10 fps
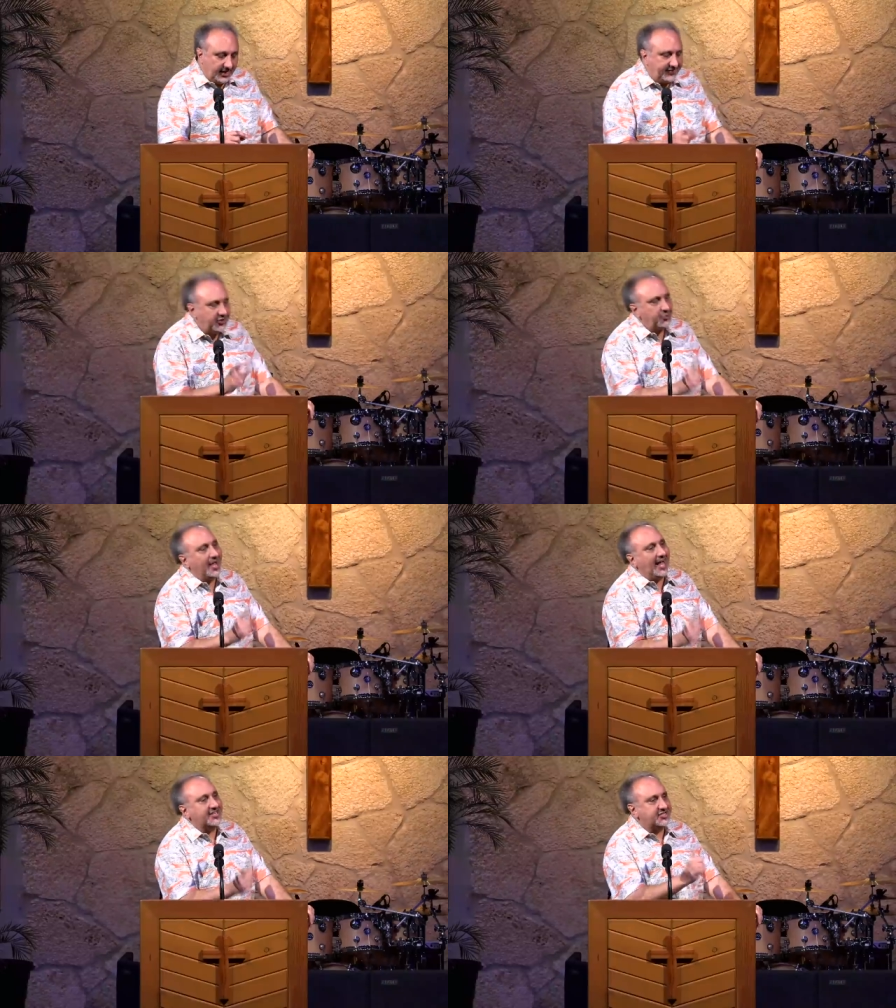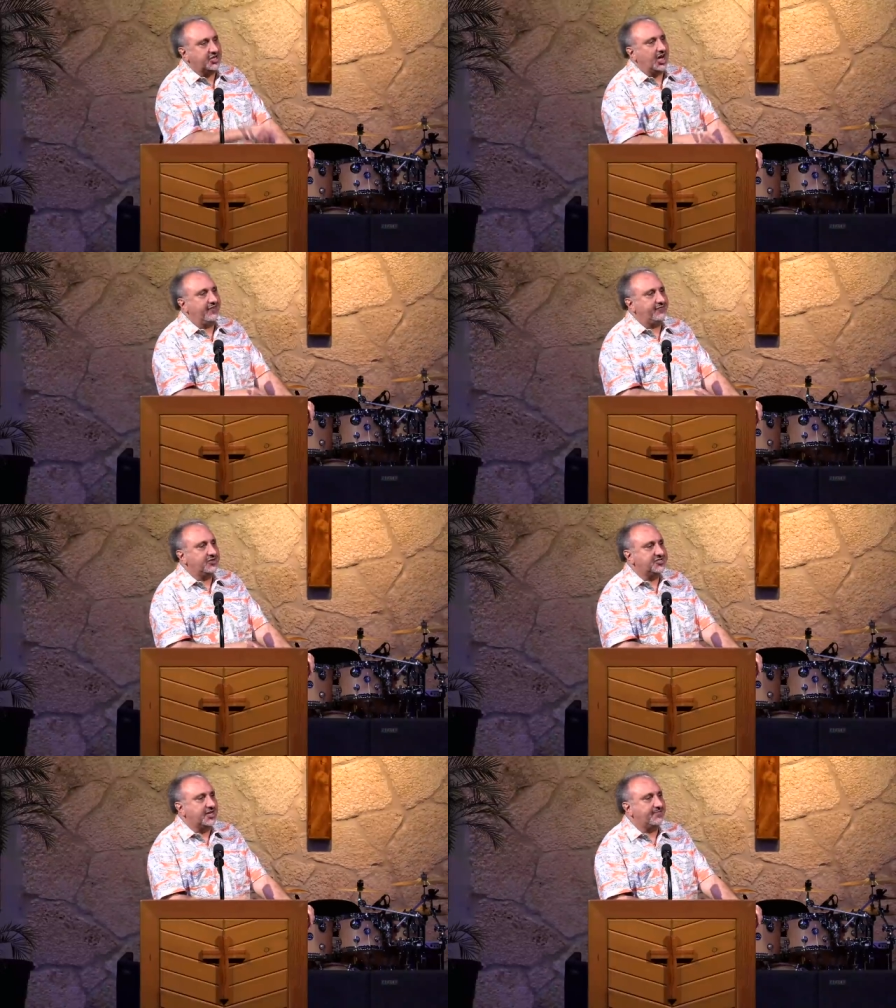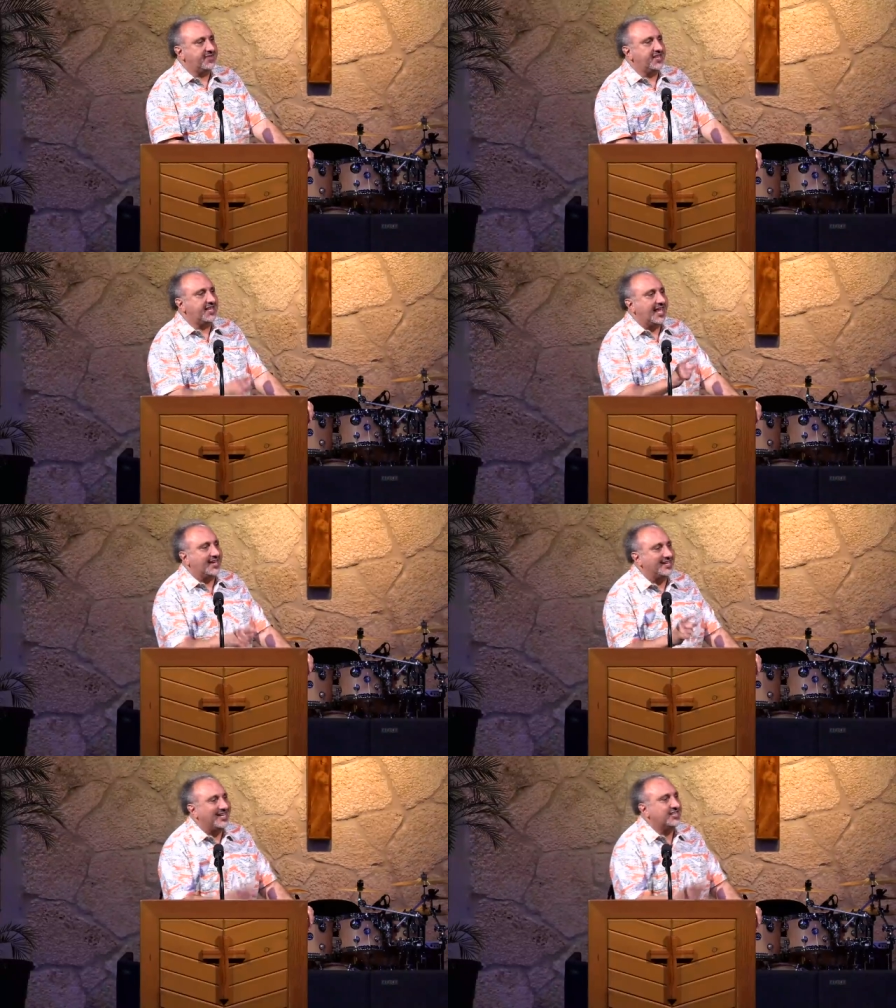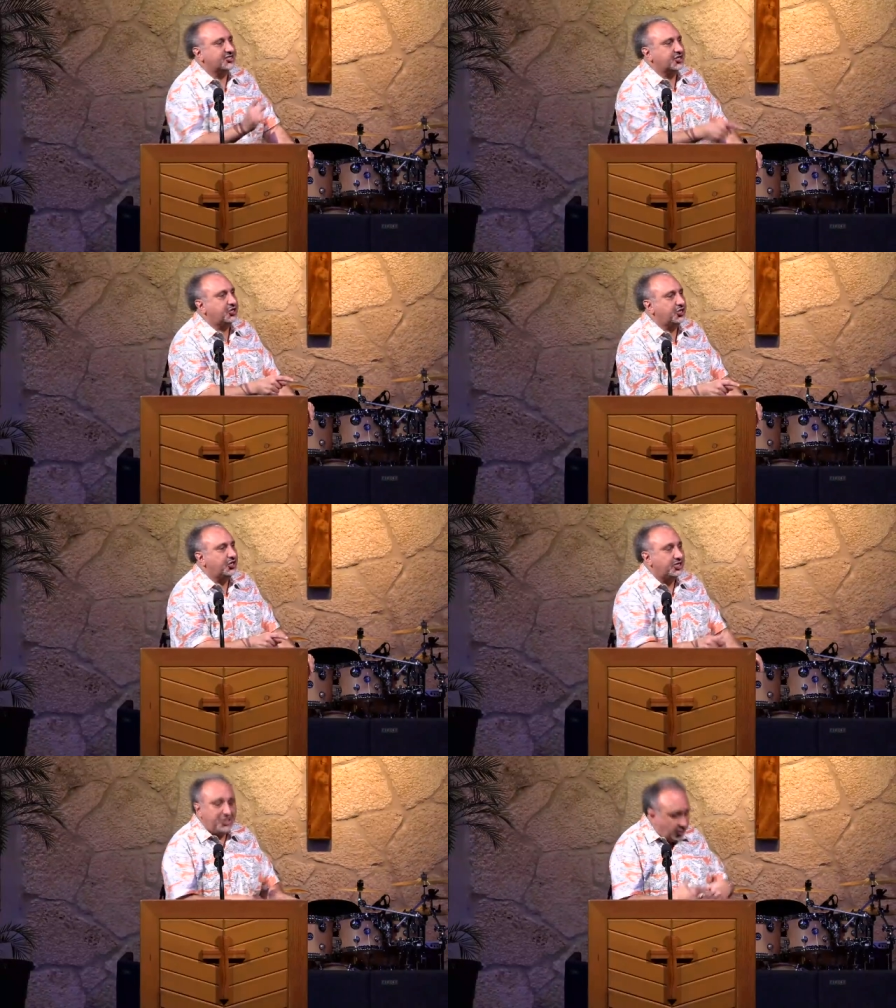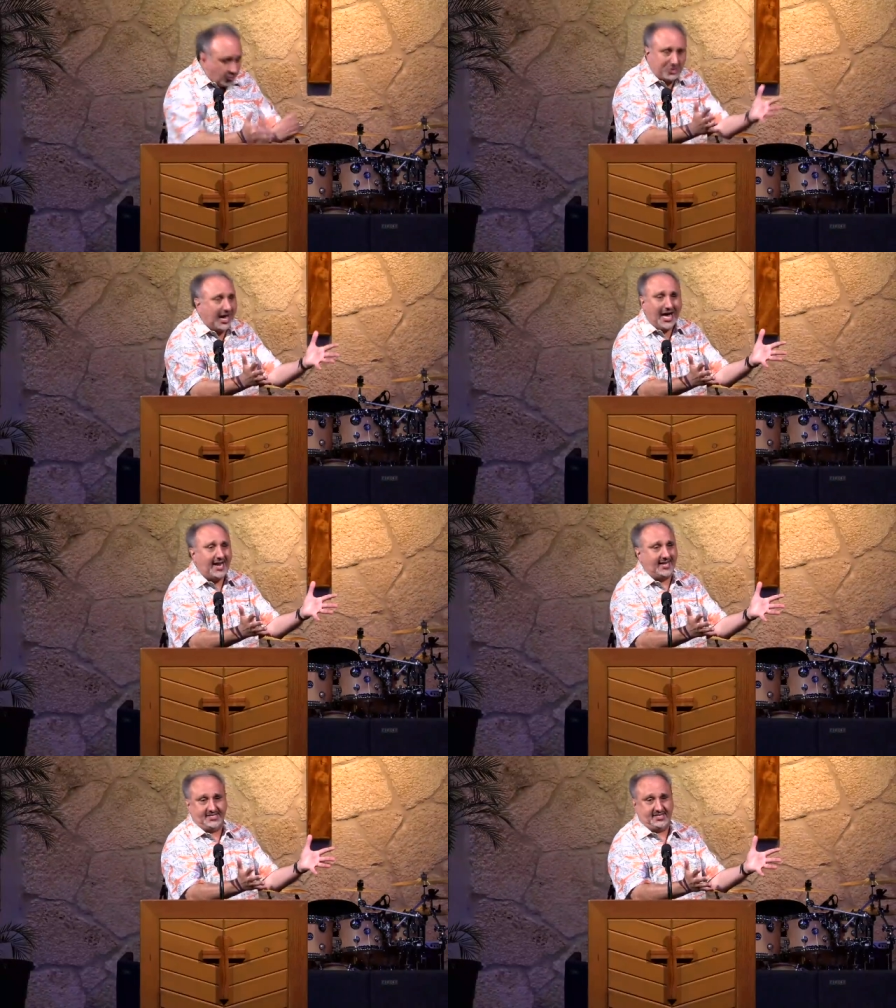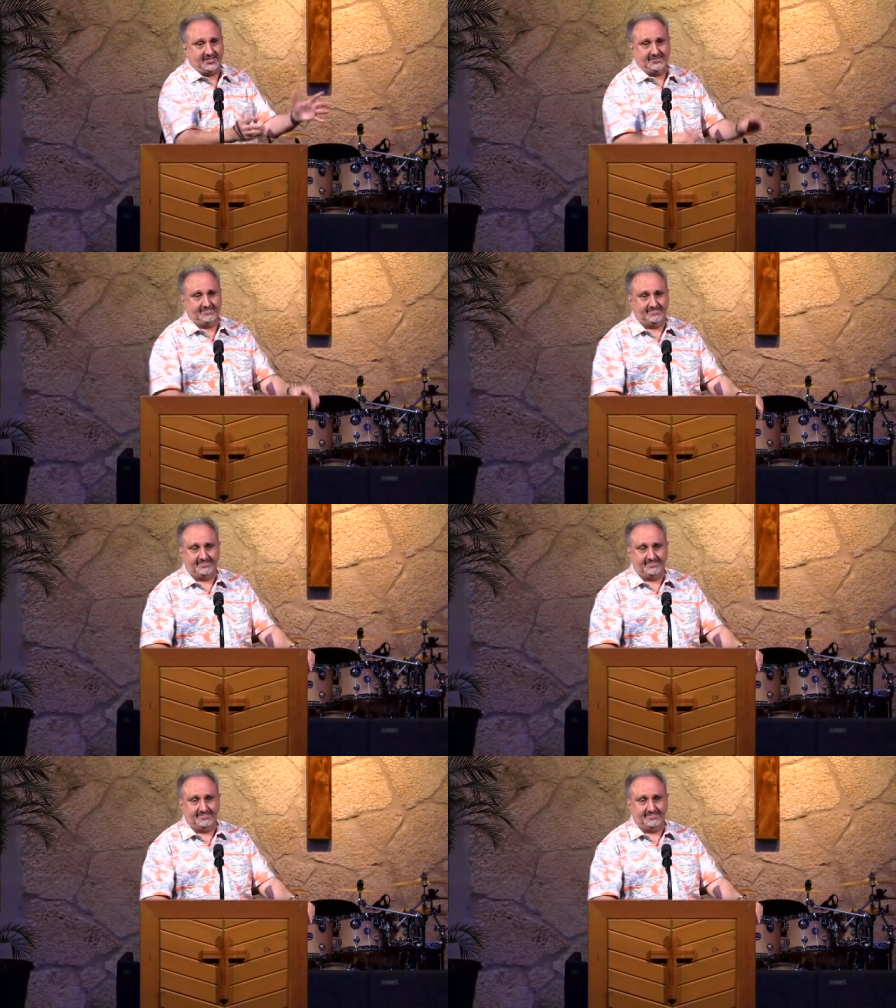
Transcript: If you ask God for something and it's good, you got it.